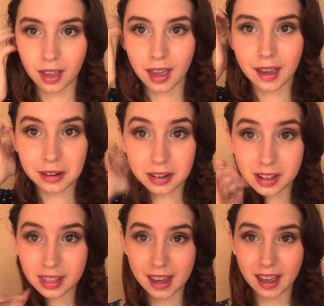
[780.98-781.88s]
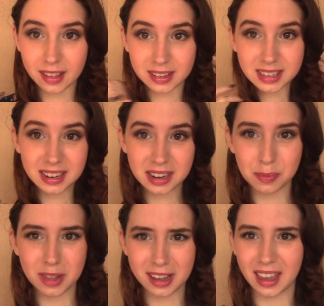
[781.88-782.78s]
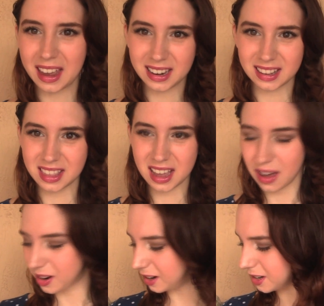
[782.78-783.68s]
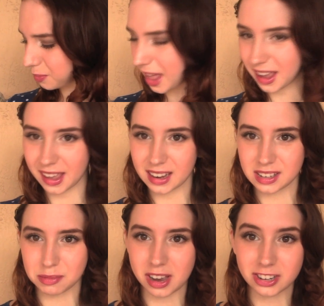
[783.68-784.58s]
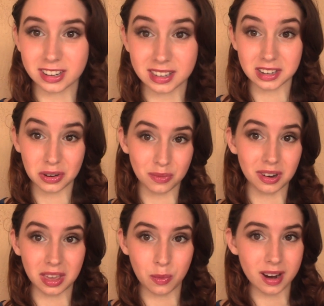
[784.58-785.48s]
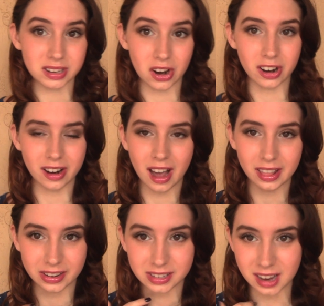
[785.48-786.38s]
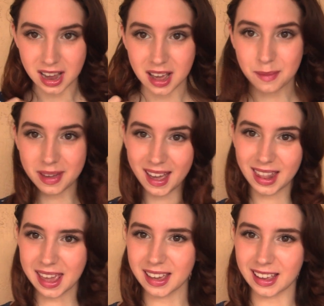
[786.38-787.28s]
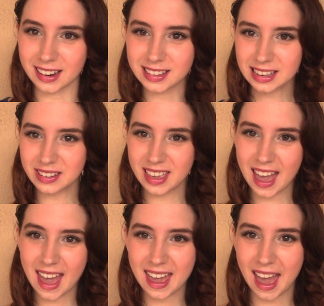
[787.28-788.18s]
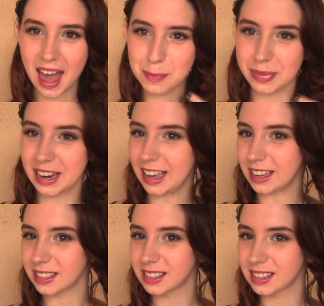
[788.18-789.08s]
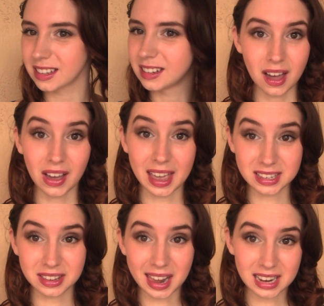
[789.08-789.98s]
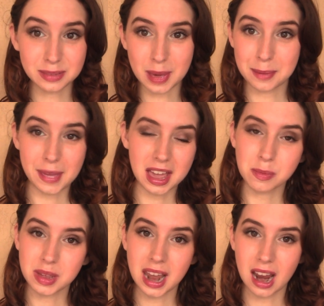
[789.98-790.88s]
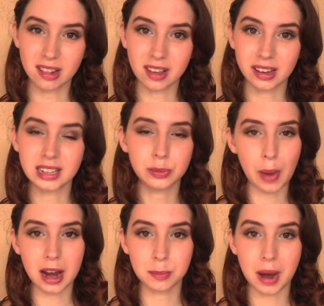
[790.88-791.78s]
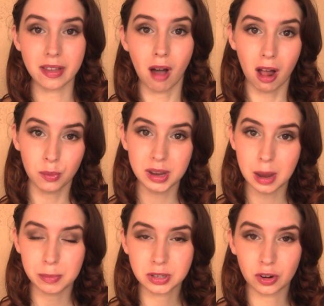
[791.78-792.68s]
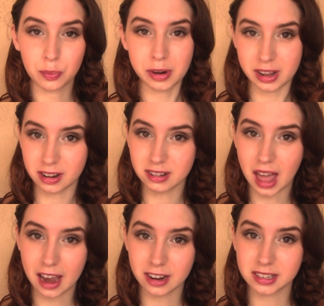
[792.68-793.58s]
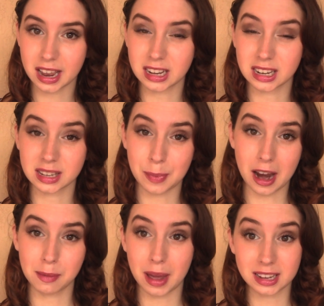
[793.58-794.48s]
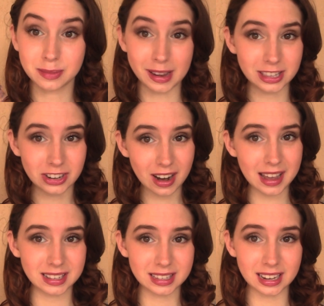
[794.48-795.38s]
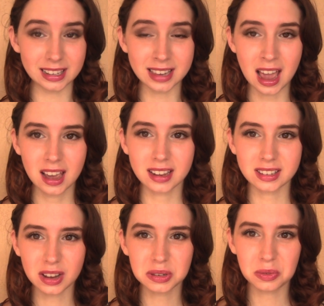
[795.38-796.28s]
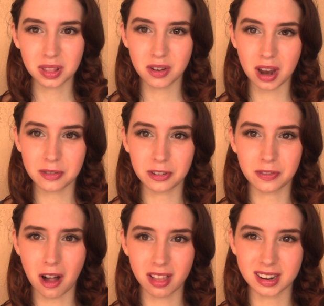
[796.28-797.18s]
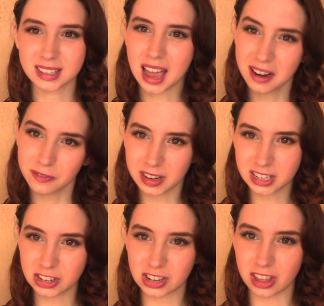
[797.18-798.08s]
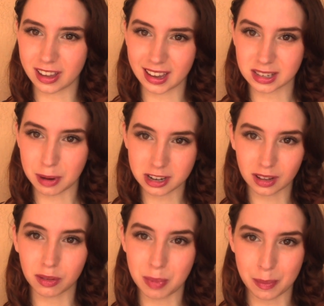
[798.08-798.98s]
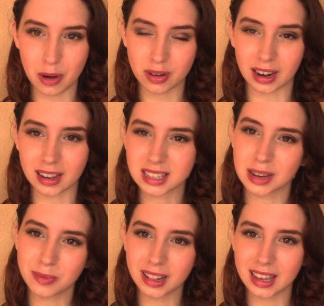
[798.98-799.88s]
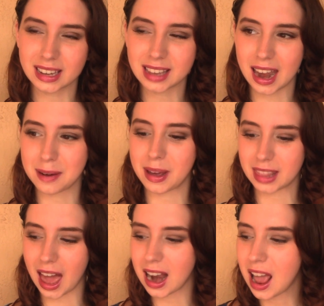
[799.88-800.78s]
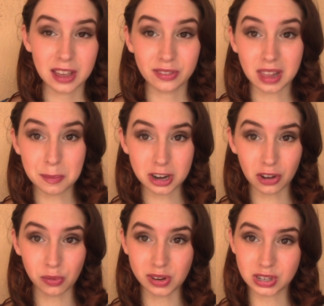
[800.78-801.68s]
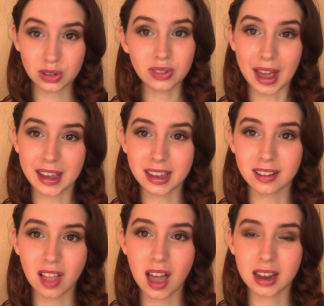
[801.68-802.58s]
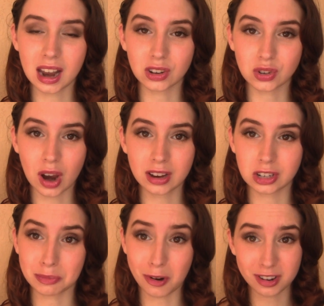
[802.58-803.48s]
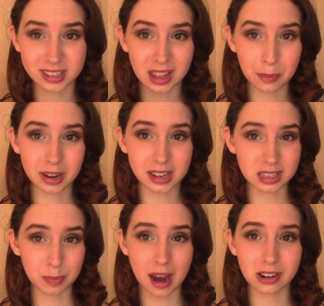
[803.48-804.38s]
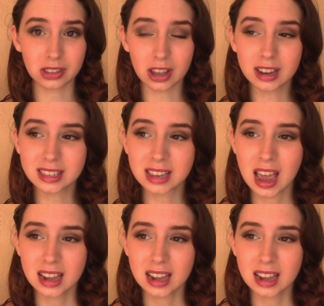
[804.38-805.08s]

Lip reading: Okay, I really like how this ended up looking. I didn't think I would end up liking it too much I don't really wear darker colors, but I like it, so yay, happiness! Okay, so that is my makeup and hair look inspired by the Halloween episode of Pretty Little Liars and inspired by Spencer Hastings. It's also really great for fall and it's kind of vintagey looking, especially with my polka dots, so I'm really excited about that. Let me know if you do like it a lot and I'll try and do more celebrity inspired looks.